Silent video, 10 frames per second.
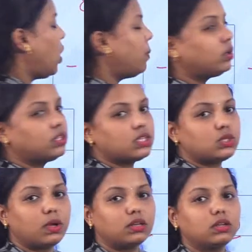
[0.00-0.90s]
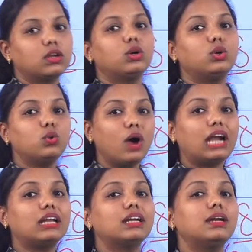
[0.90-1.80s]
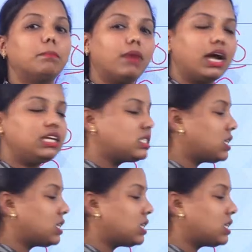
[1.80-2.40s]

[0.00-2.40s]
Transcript: How about this one? 200 minus